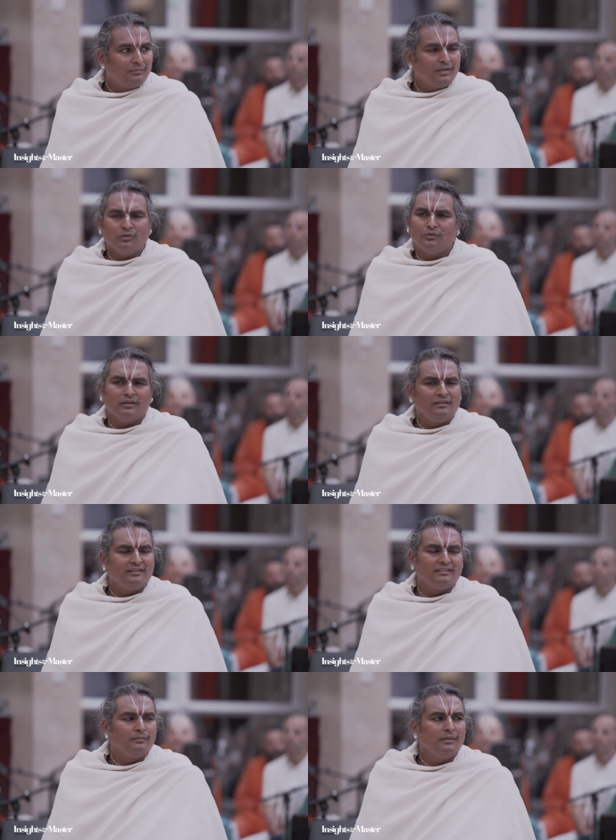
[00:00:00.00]
But don't
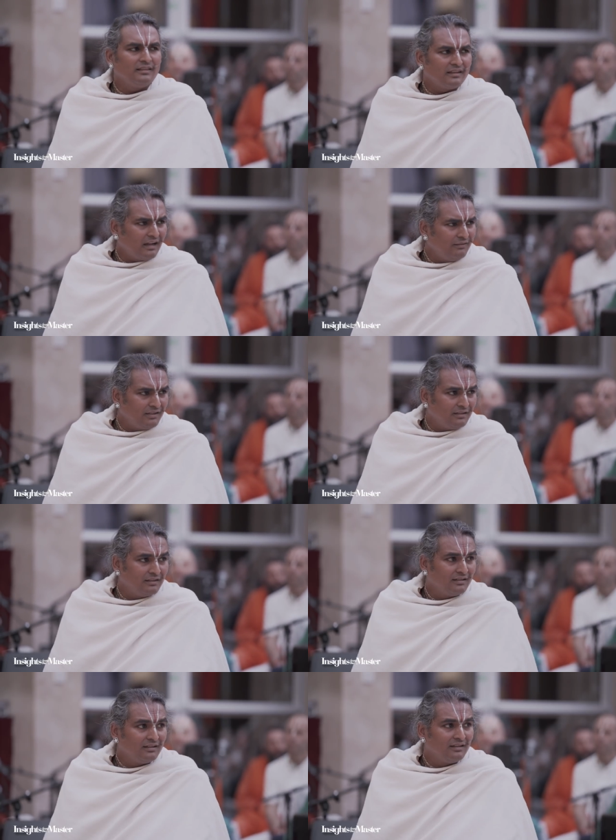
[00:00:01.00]
underestimate Ravana.
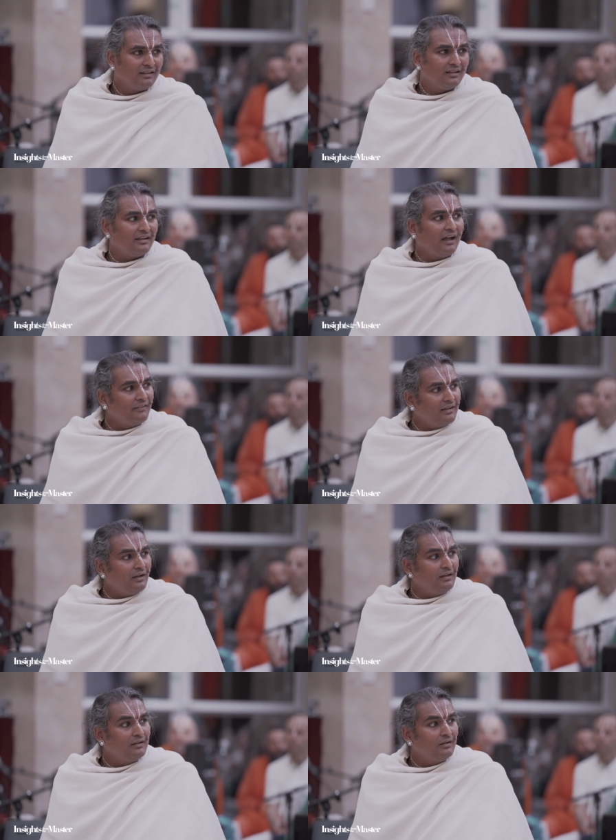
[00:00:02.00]

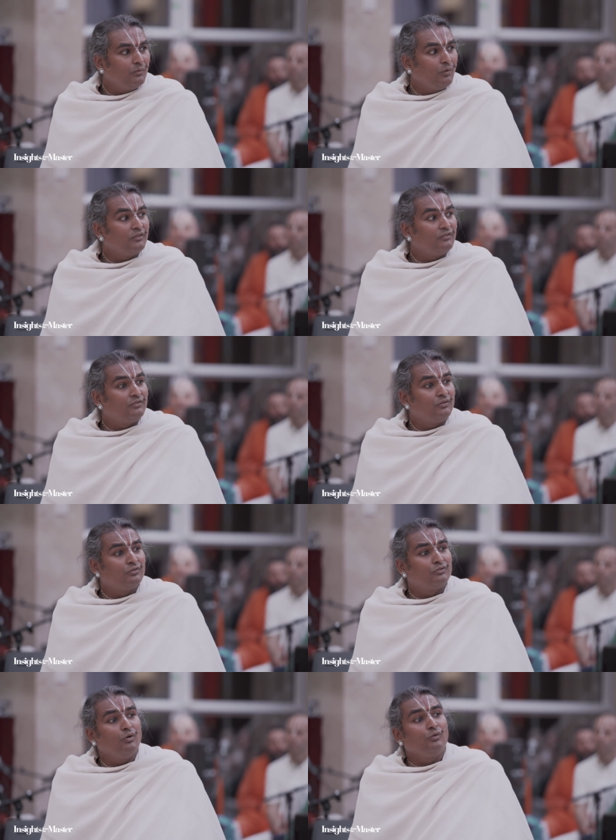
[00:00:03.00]
Ravana was
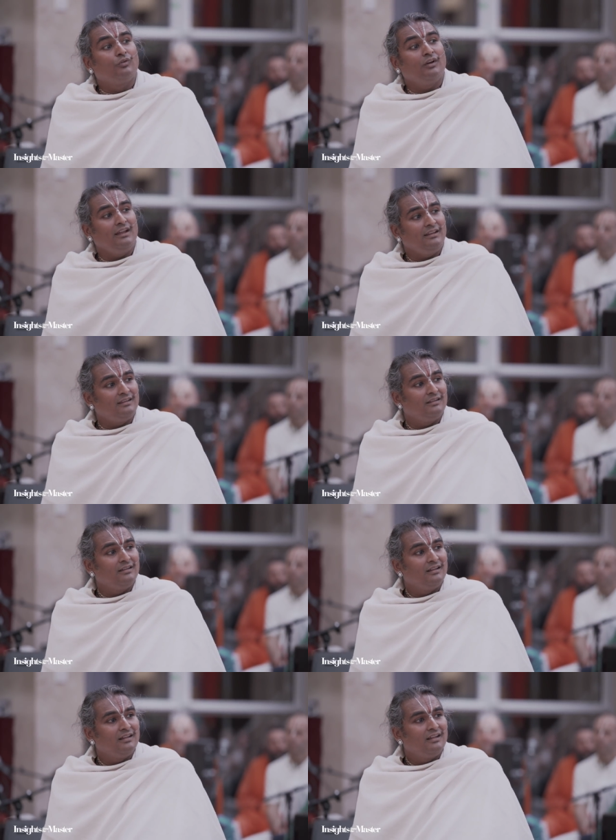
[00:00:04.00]
so great
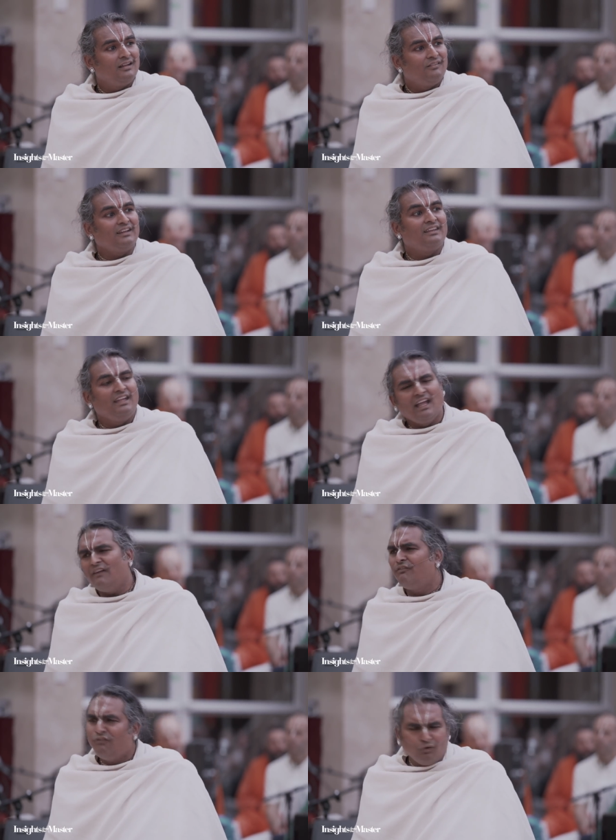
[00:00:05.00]
that he
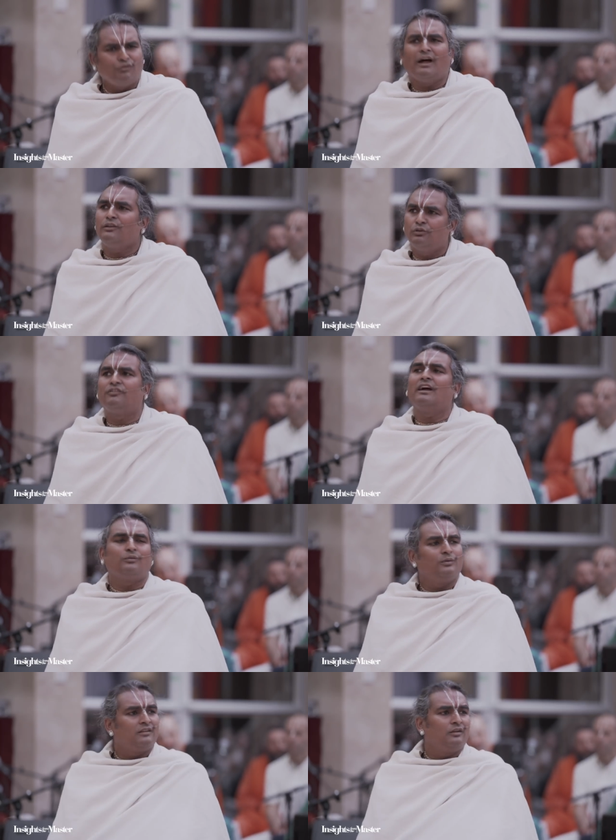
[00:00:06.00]
had full right to
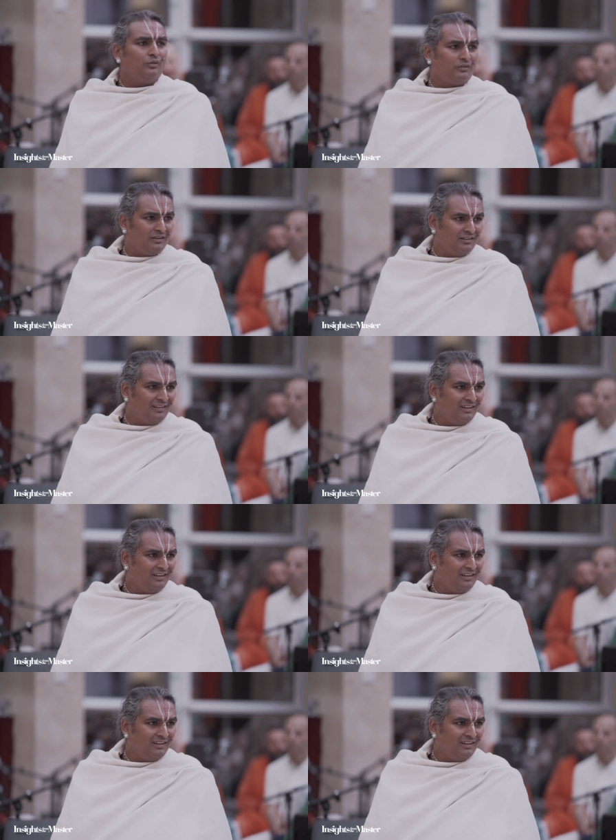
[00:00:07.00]
fight with the Lord.